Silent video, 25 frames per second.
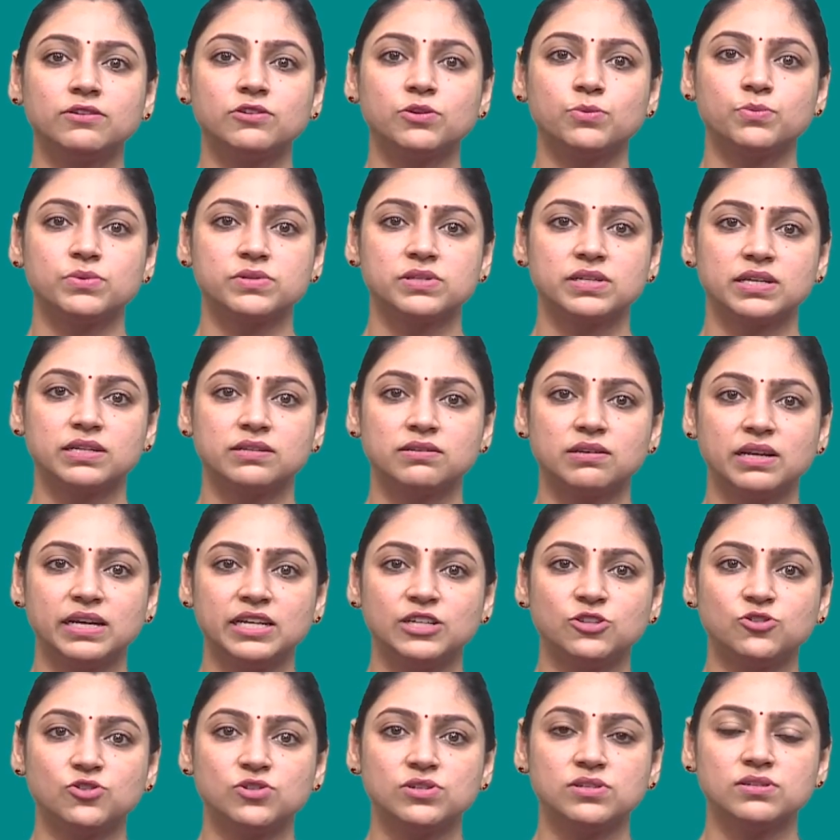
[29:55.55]

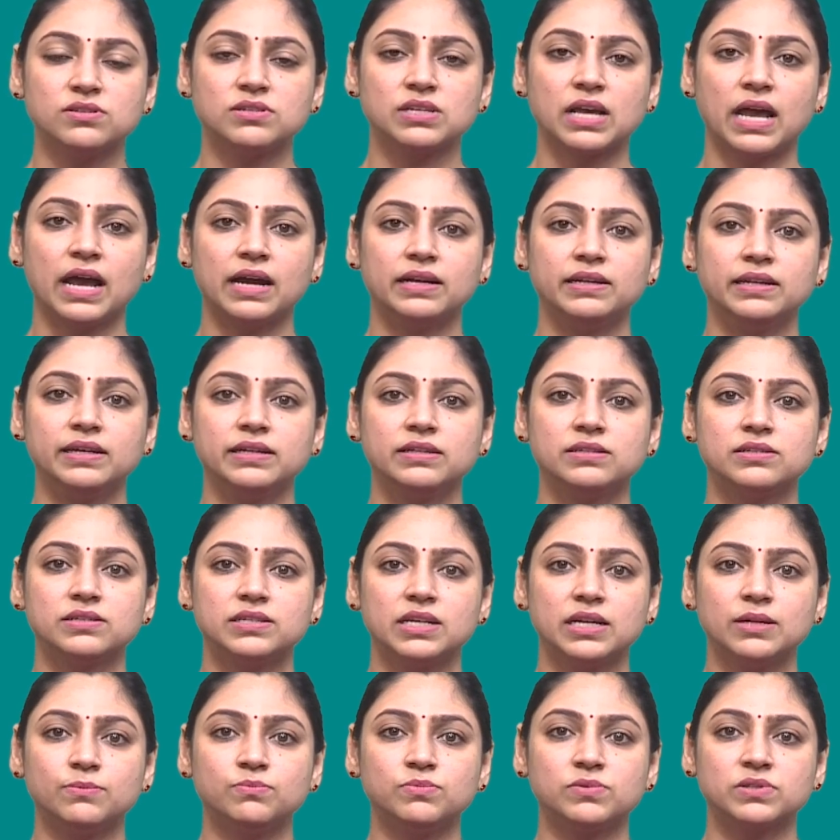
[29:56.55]
representations, adding
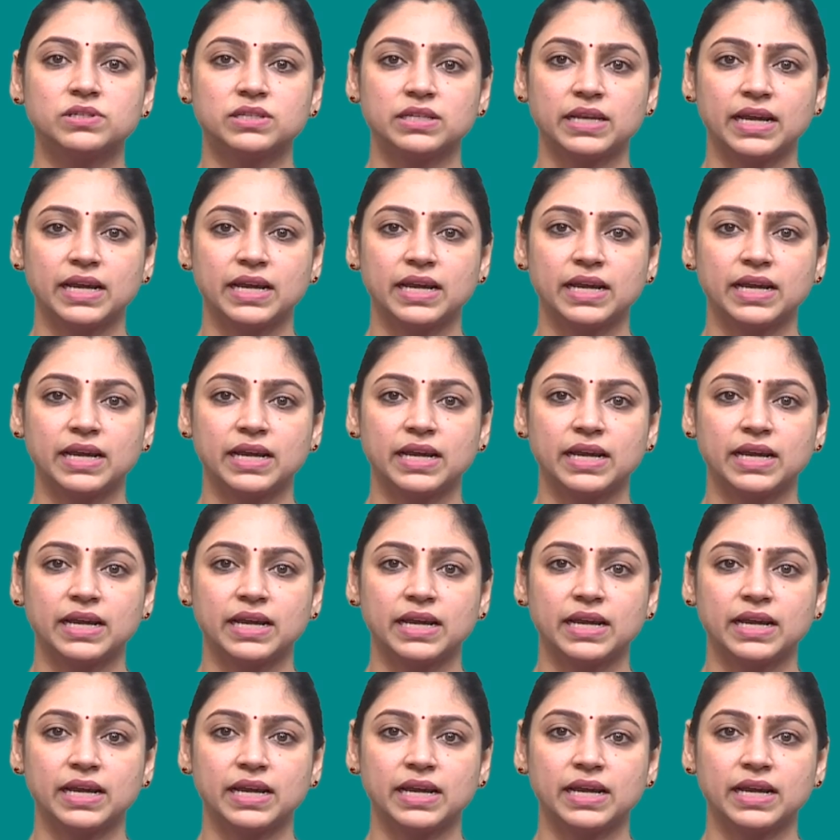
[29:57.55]
depth,